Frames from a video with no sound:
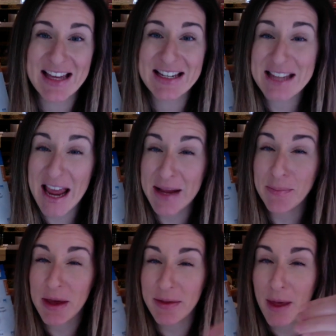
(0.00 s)

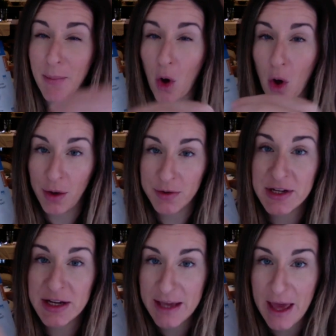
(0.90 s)
taping them all
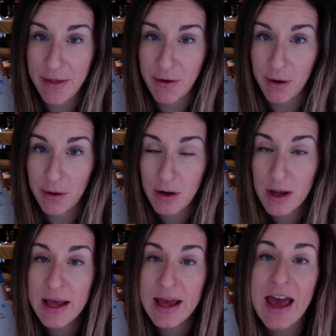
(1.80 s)
together,
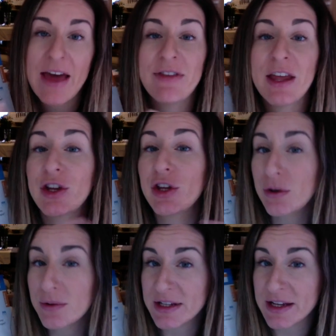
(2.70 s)
and then
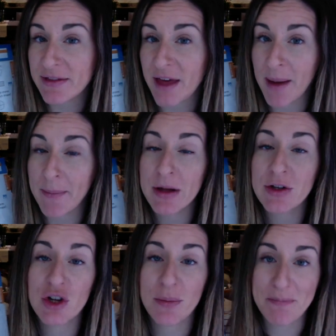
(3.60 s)
using them
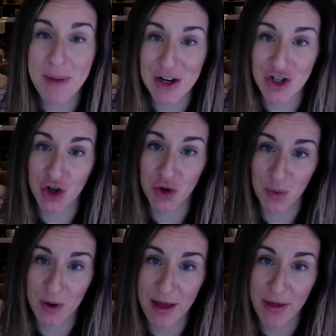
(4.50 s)
to measure
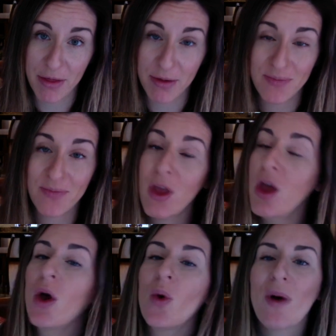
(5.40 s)
with.
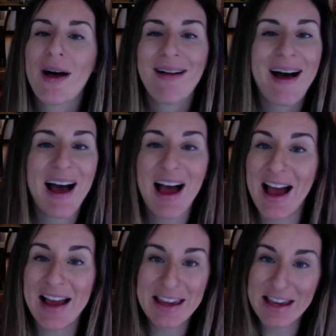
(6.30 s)
Well,
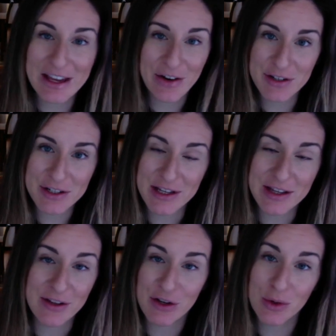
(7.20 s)
I can't guarantee
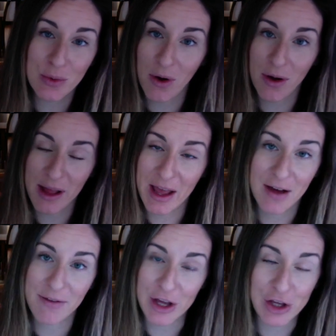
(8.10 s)
that you all
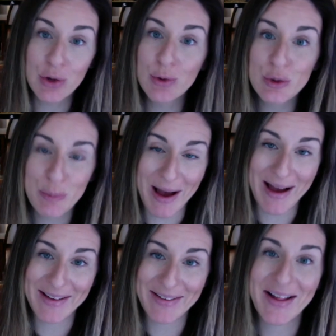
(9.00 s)
have a huge
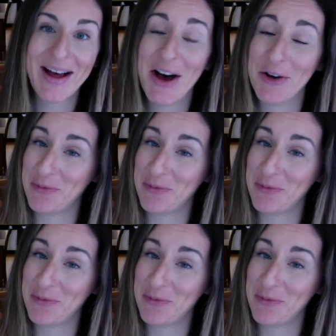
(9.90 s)
pile of